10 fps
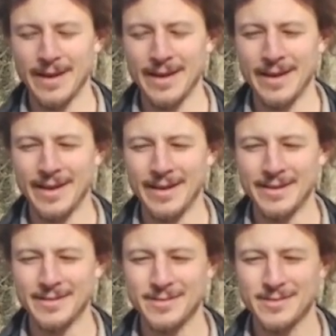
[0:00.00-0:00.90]

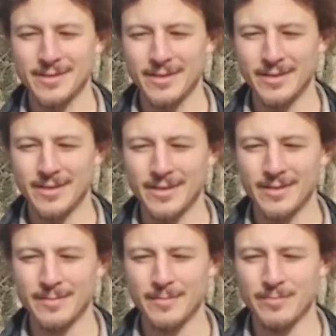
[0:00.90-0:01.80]
and
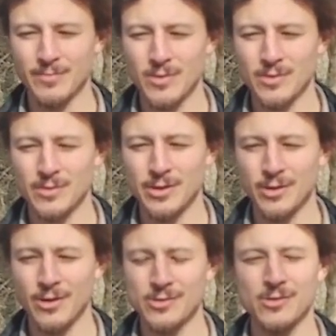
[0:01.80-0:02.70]
you
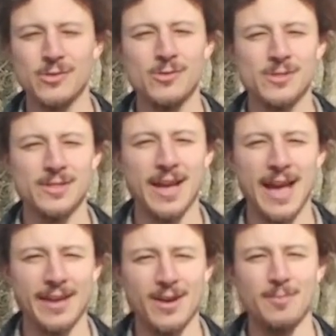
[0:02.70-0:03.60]
could also use it to
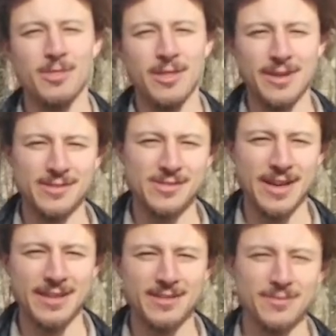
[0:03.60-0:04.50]
hang up things
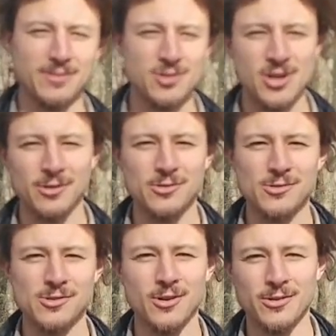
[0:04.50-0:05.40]
at different
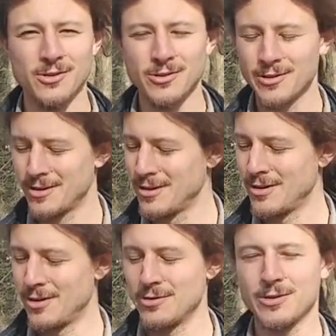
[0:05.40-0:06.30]
shelters on your
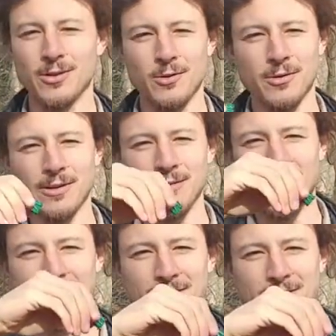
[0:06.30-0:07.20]
clothing
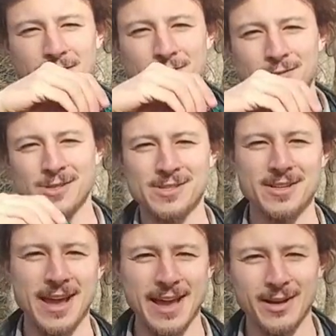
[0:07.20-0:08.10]
line. You can use this
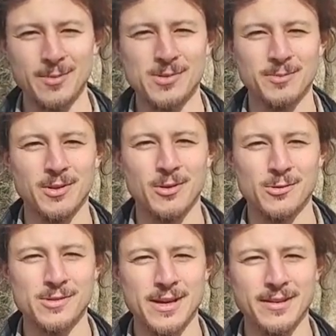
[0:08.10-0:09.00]
to hang up some
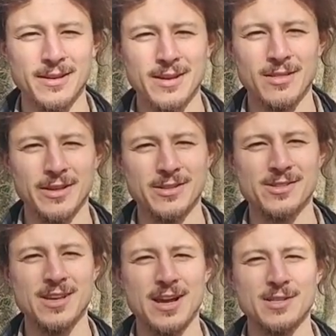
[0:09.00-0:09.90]
clothes that, like the
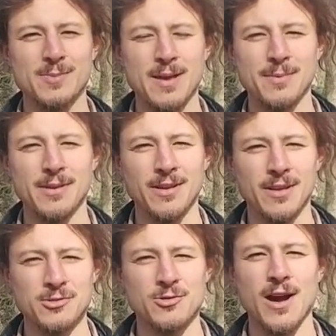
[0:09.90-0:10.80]
socks, maybe
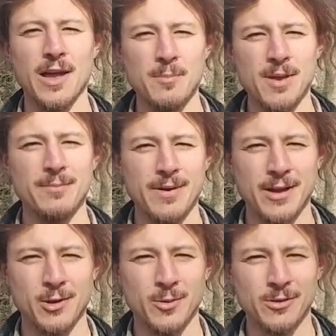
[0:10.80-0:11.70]
dry a bit
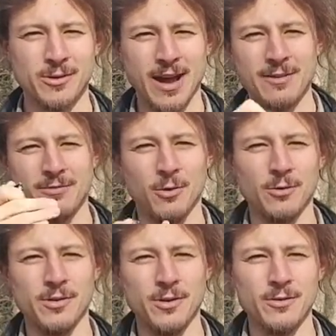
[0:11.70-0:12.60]
better when they're not
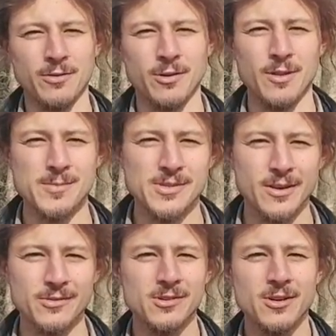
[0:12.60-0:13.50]
folded over on
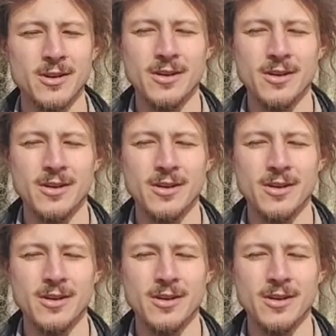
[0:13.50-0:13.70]
themselves.